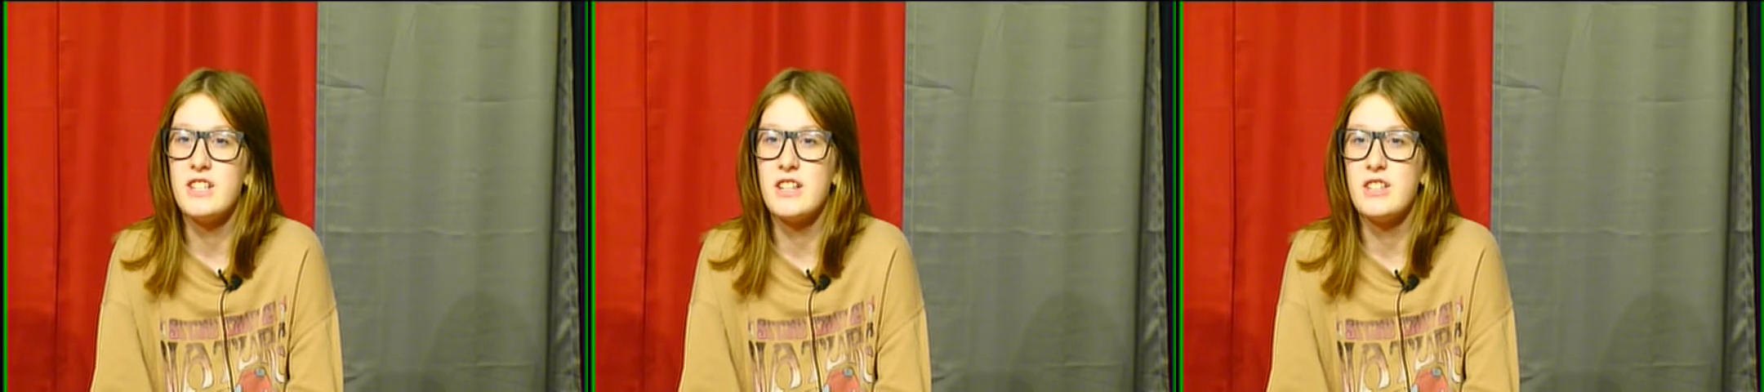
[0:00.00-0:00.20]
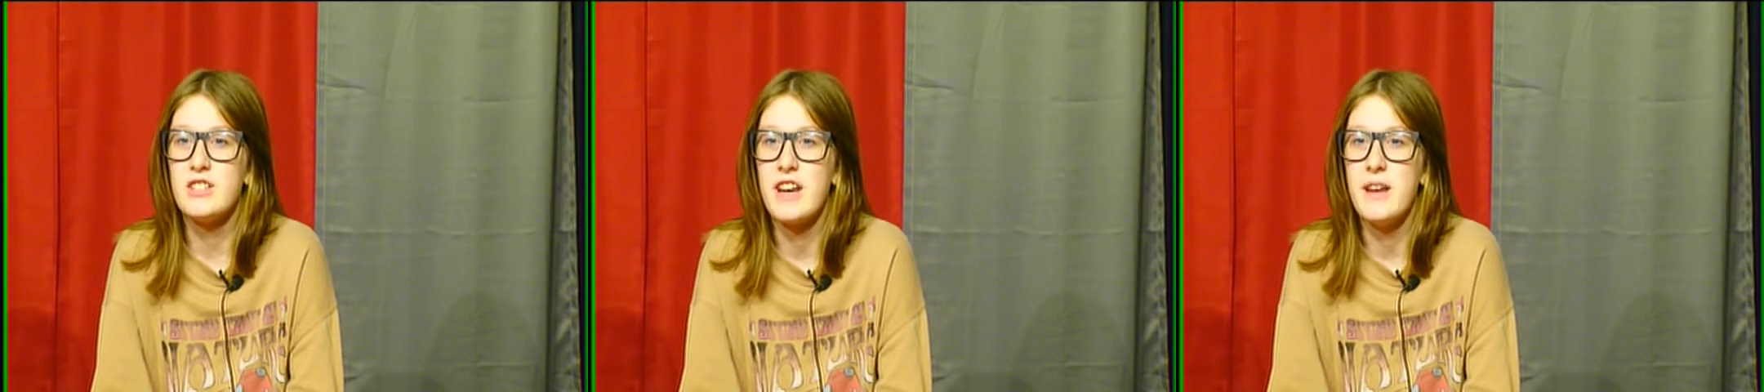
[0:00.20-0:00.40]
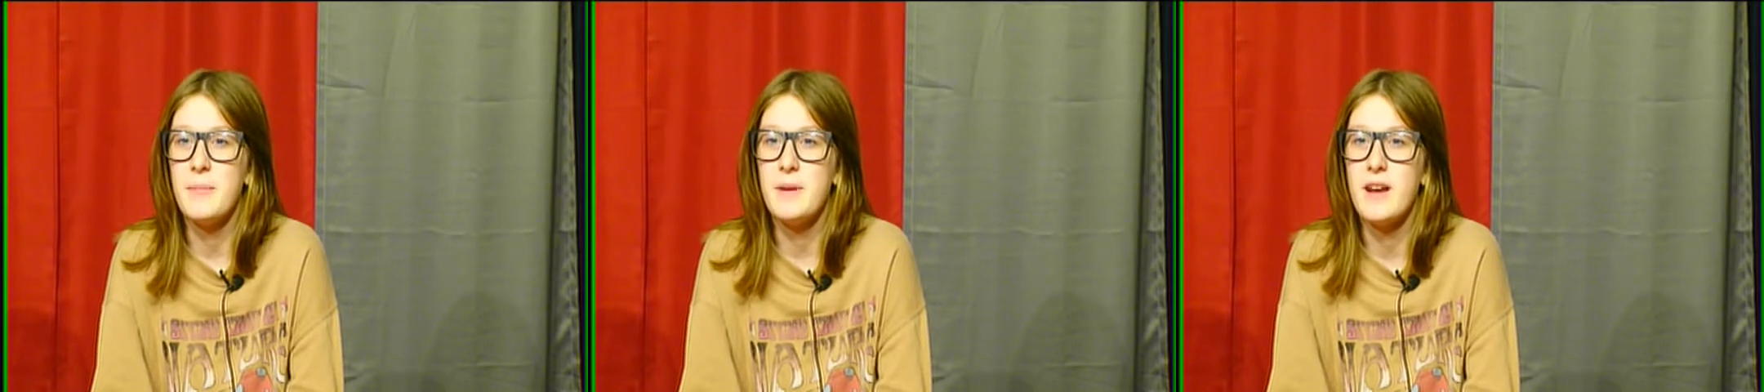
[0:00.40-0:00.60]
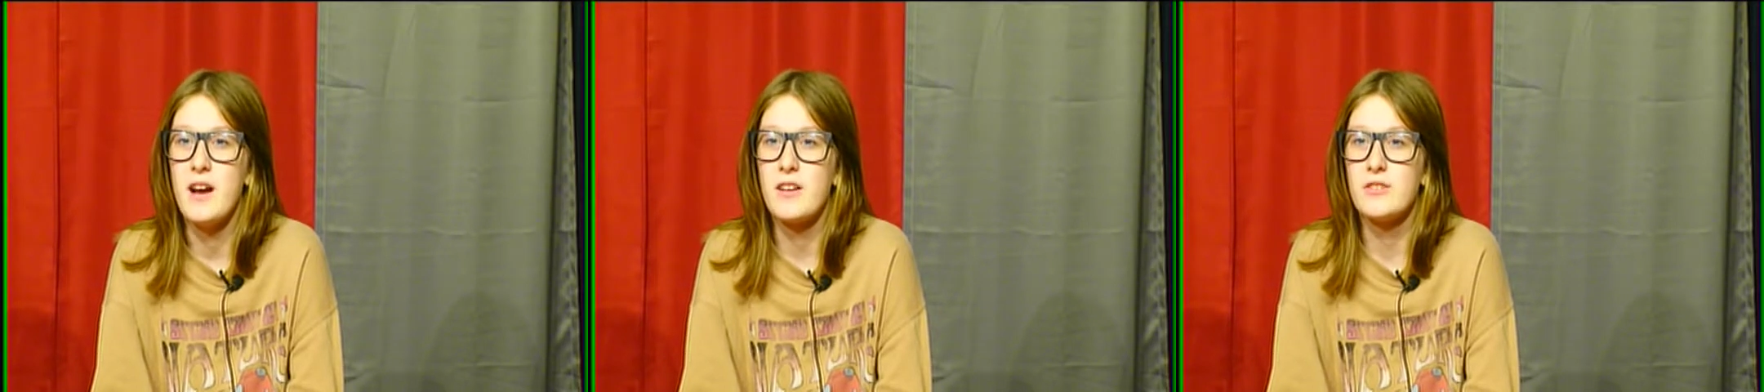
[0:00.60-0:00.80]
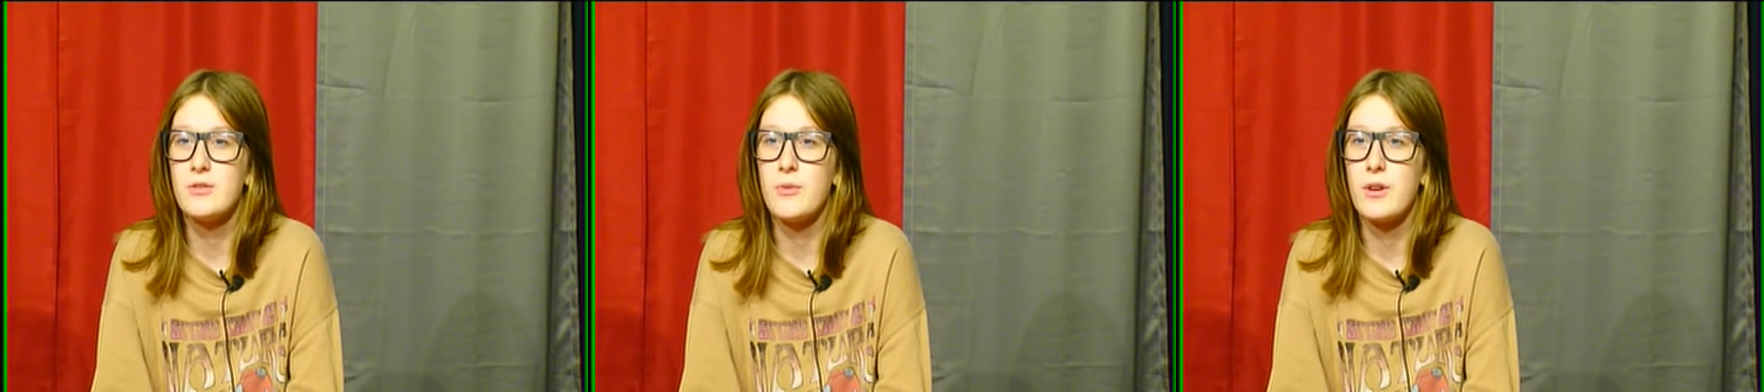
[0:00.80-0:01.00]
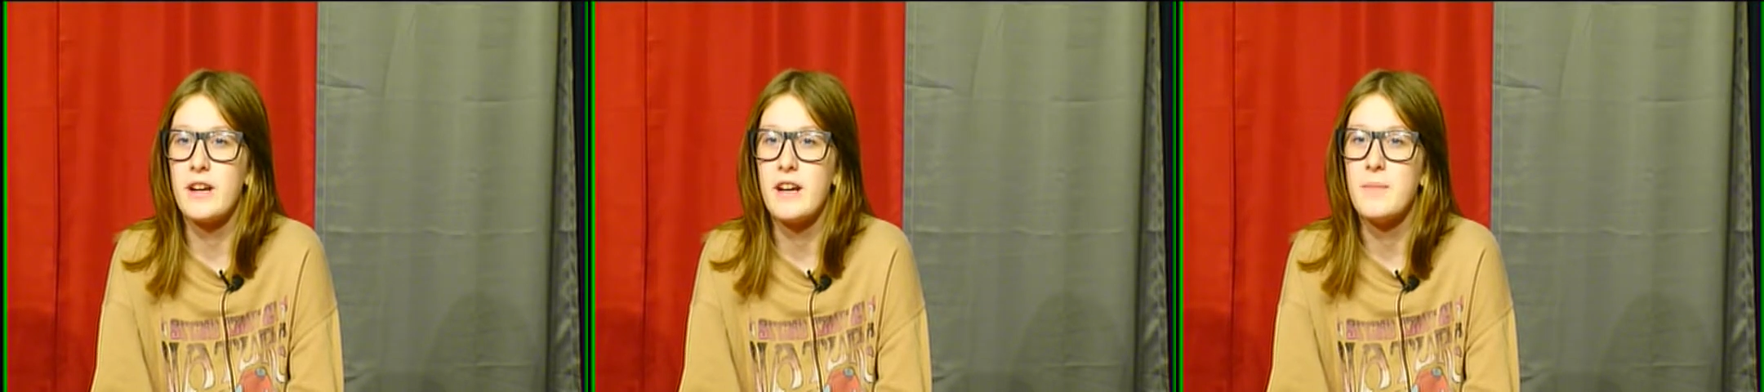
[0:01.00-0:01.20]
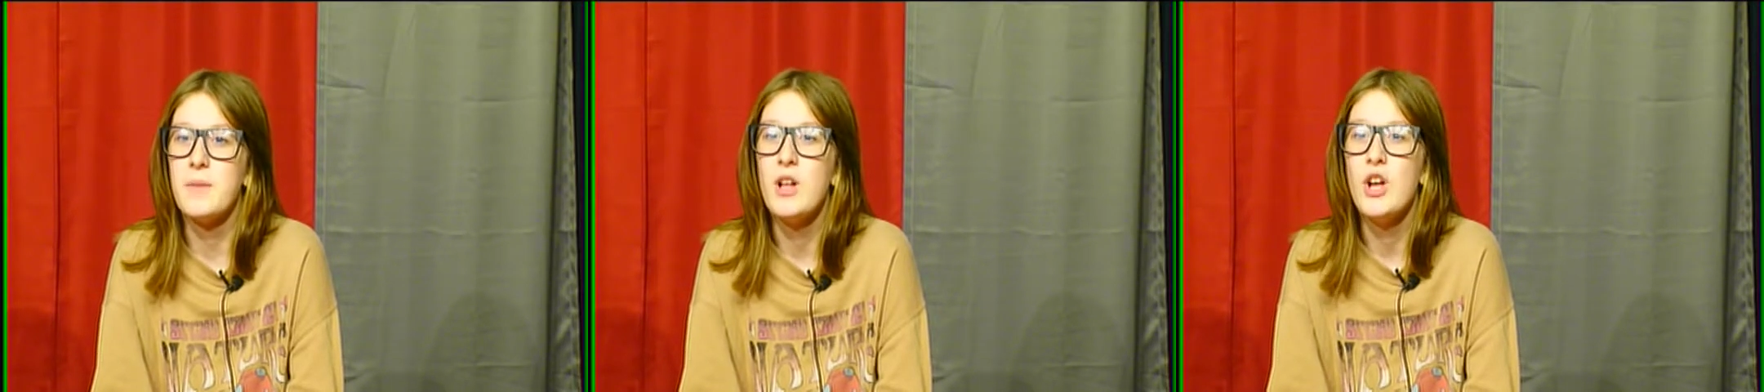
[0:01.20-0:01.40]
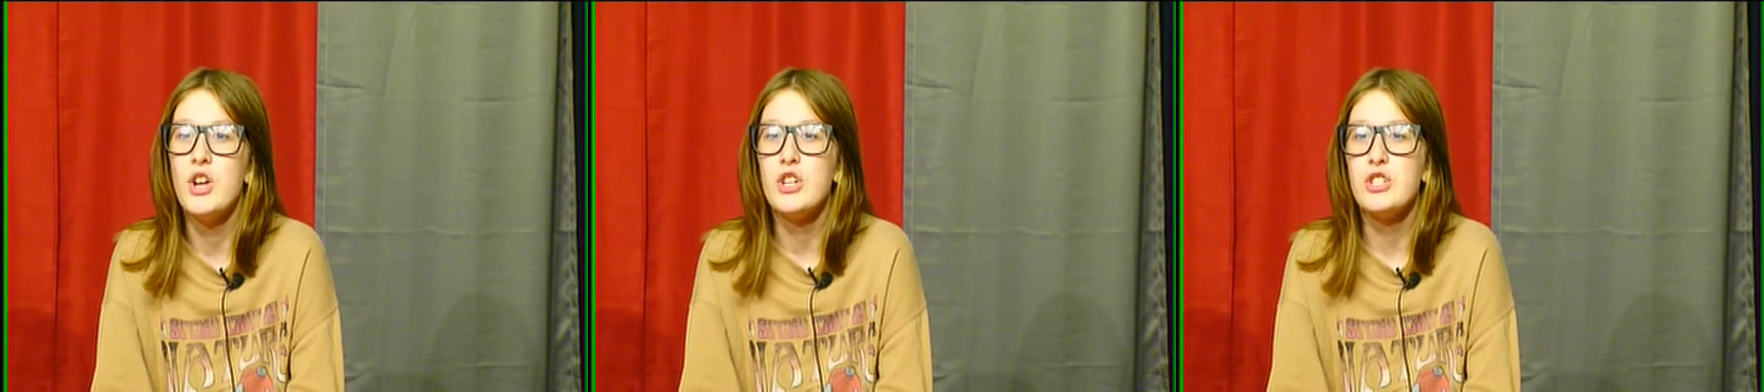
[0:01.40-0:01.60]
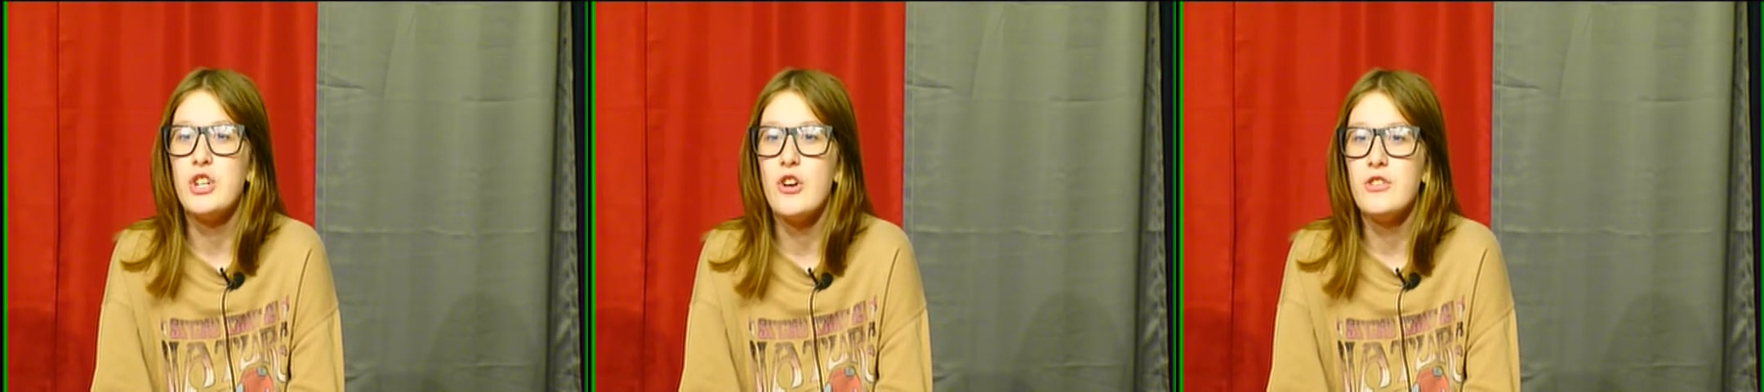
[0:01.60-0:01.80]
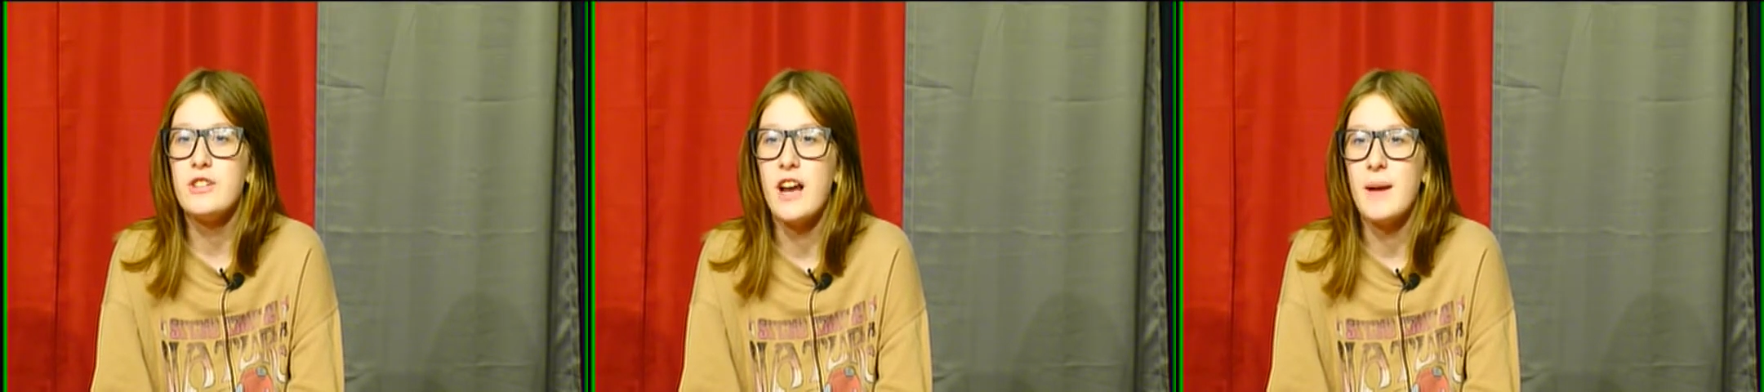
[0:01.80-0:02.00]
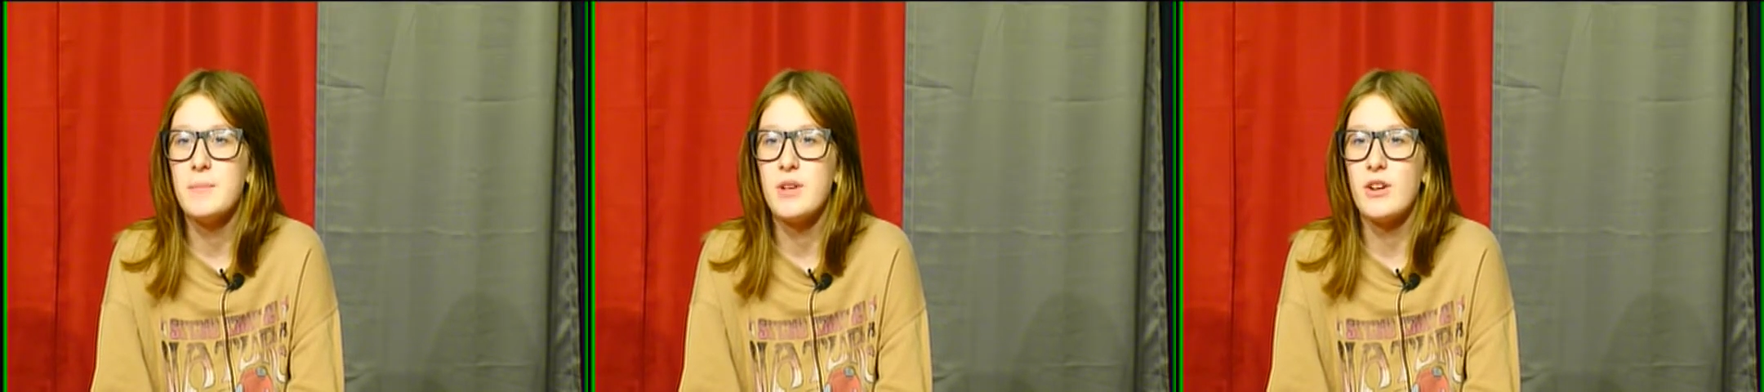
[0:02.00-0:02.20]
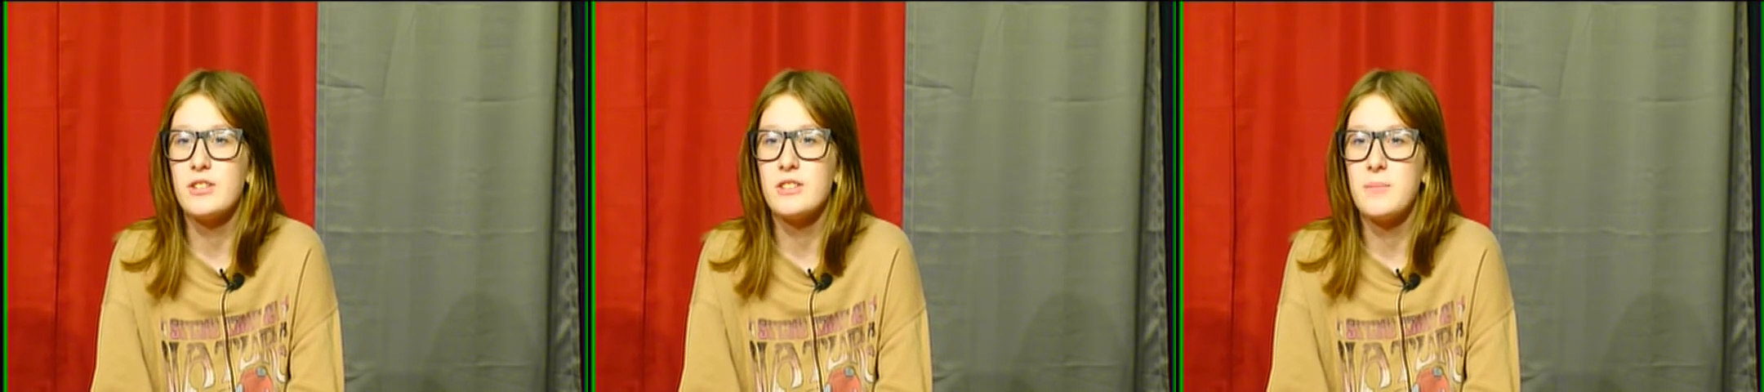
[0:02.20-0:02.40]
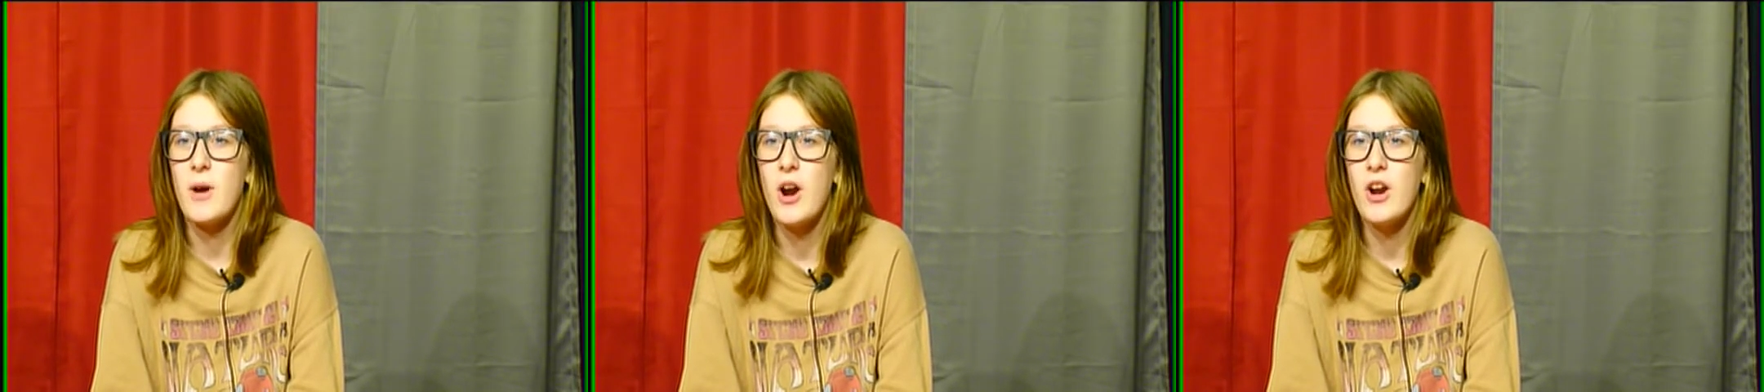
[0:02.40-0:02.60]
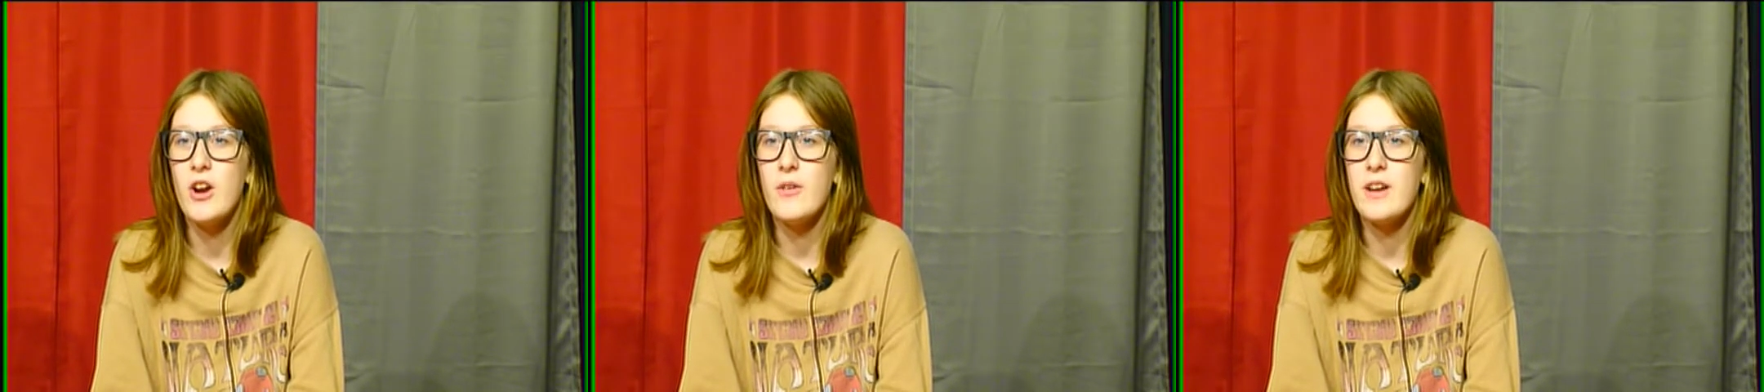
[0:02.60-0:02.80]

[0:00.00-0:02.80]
the J&B Auditorium. Show times are tomorrow